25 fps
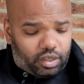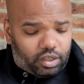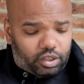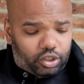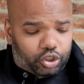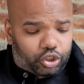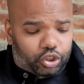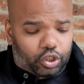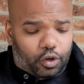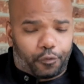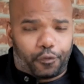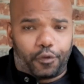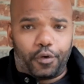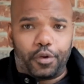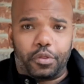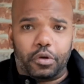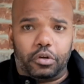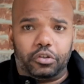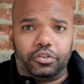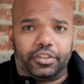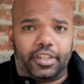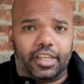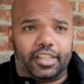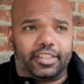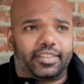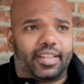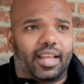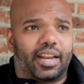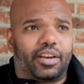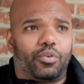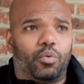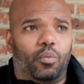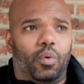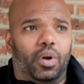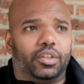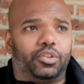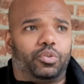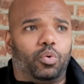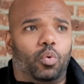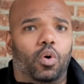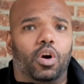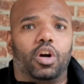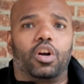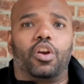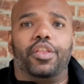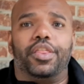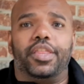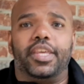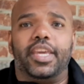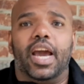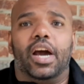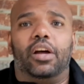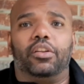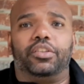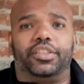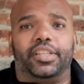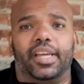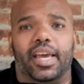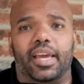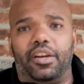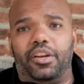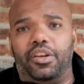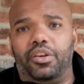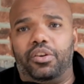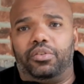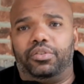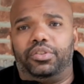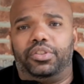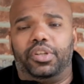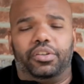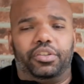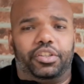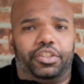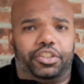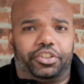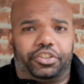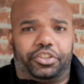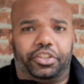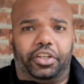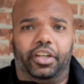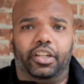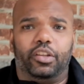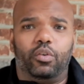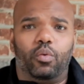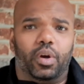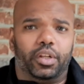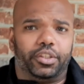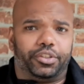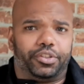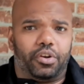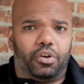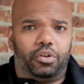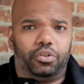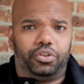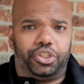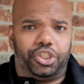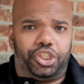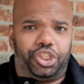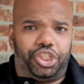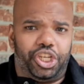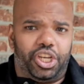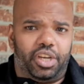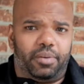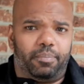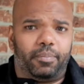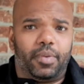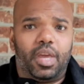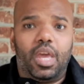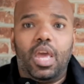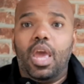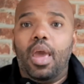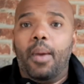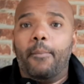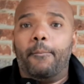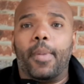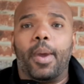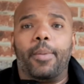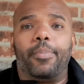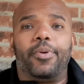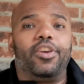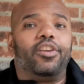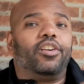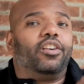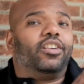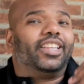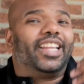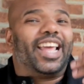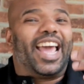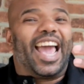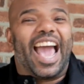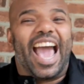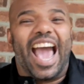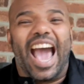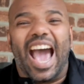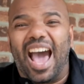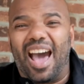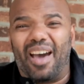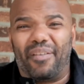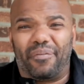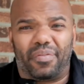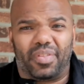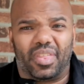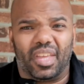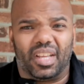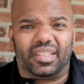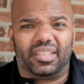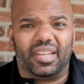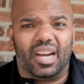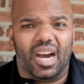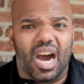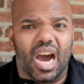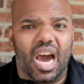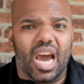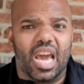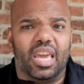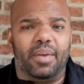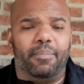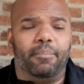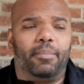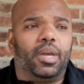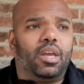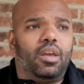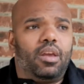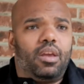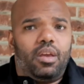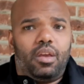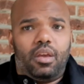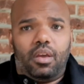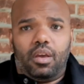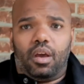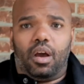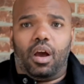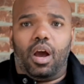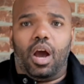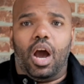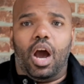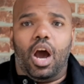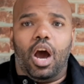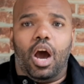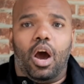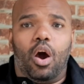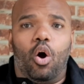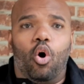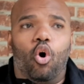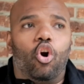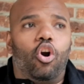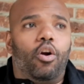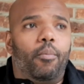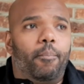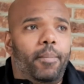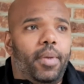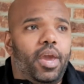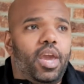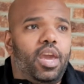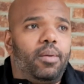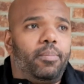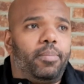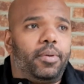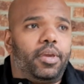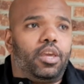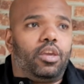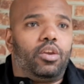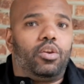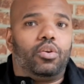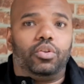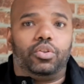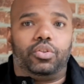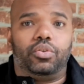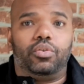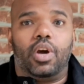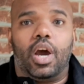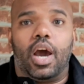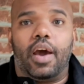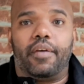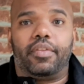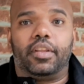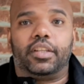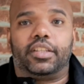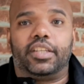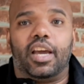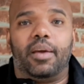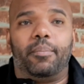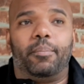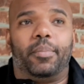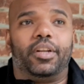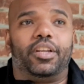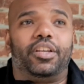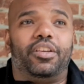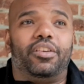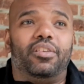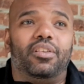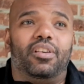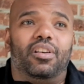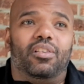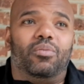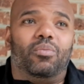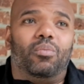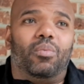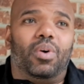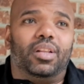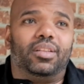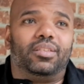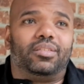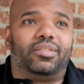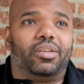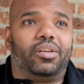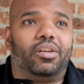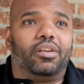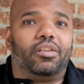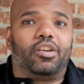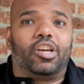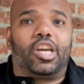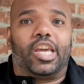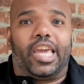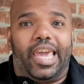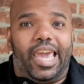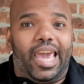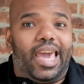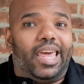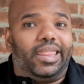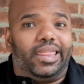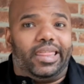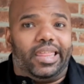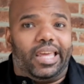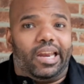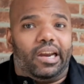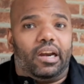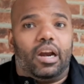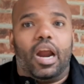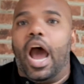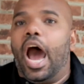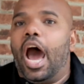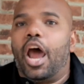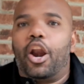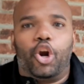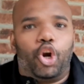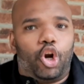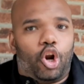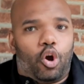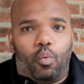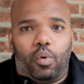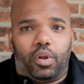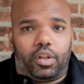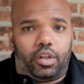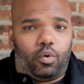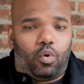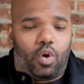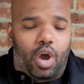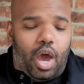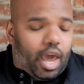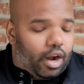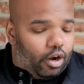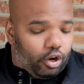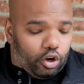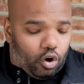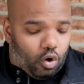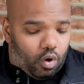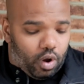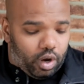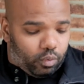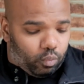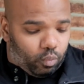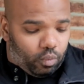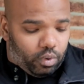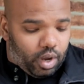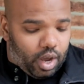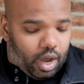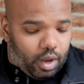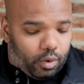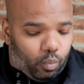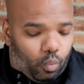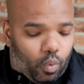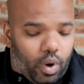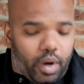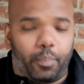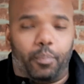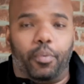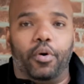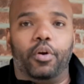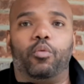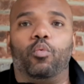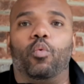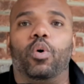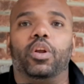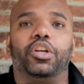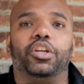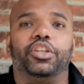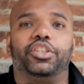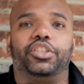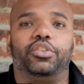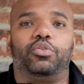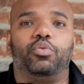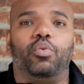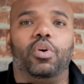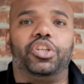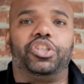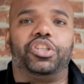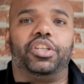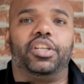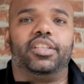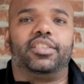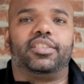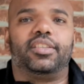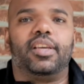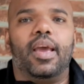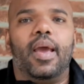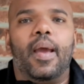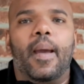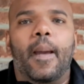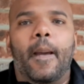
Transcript: So for those days that you want to work on the outside, you don't necessarily want to go to gym. Maybe you don't have the time, uh, or maybe you do have the time, but you don't want to get there. I don't know what I don't know at, at what point what your situation is,